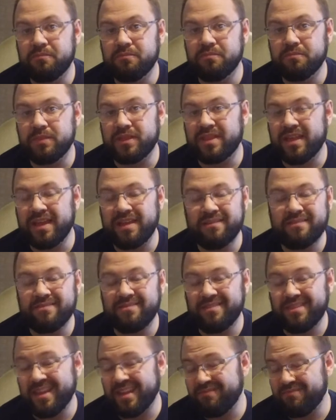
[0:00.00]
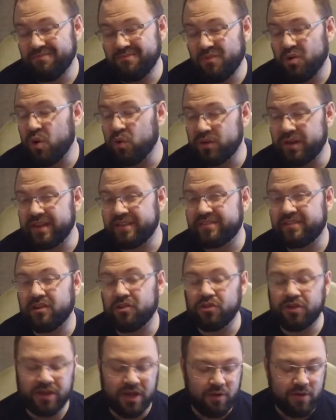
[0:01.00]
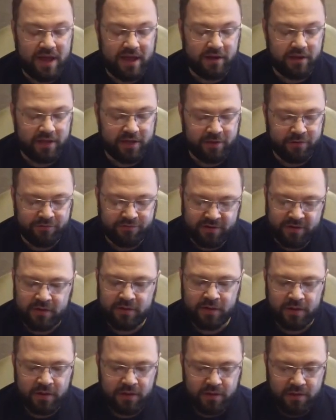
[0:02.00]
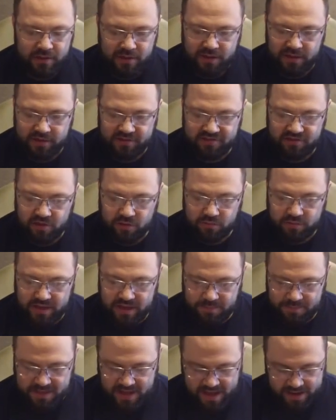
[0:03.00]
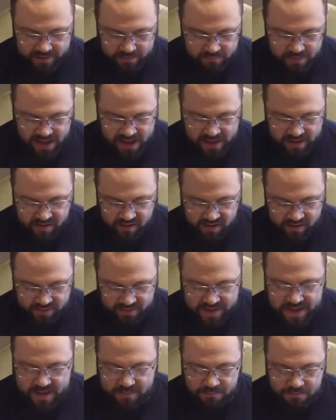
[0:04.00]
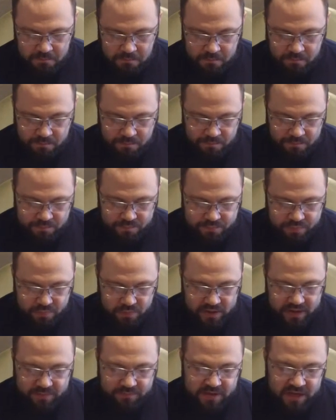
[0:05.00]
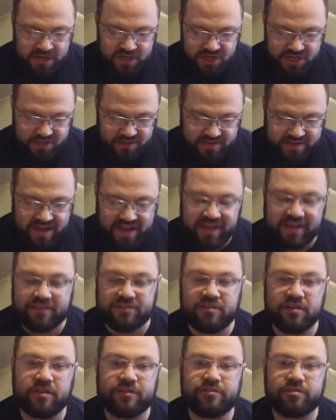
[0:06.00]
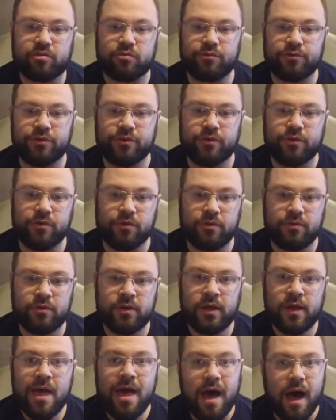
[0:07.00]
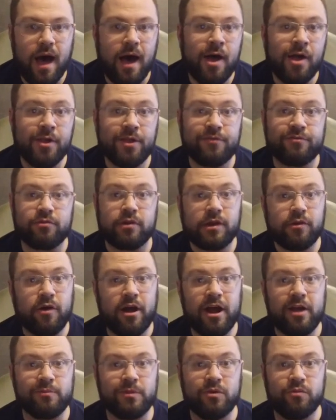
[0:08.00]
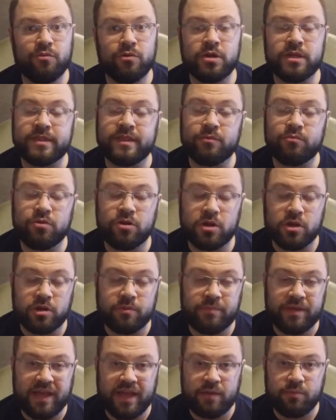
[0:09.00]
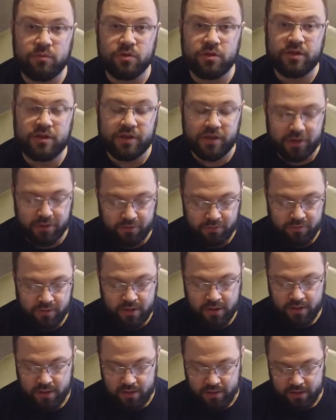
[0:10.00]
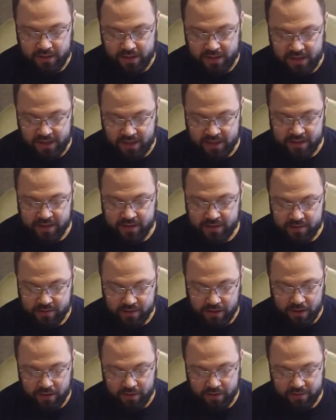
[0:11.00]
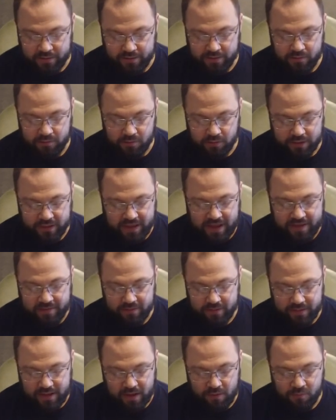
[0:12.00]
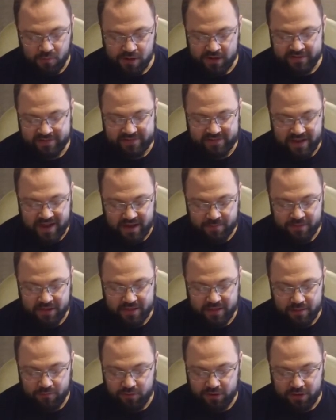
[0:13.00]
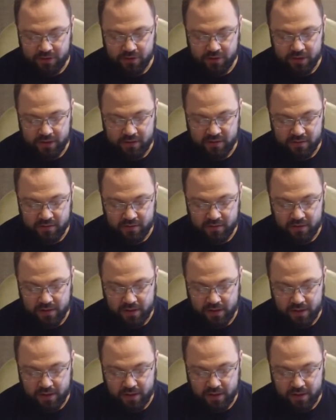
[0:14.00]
but they won't necessarily know how to use it. So keep that in mind. And that pretty much takes us through all of requirement 1 that we're going to be able to do. Again, there were that one segment that we couldn't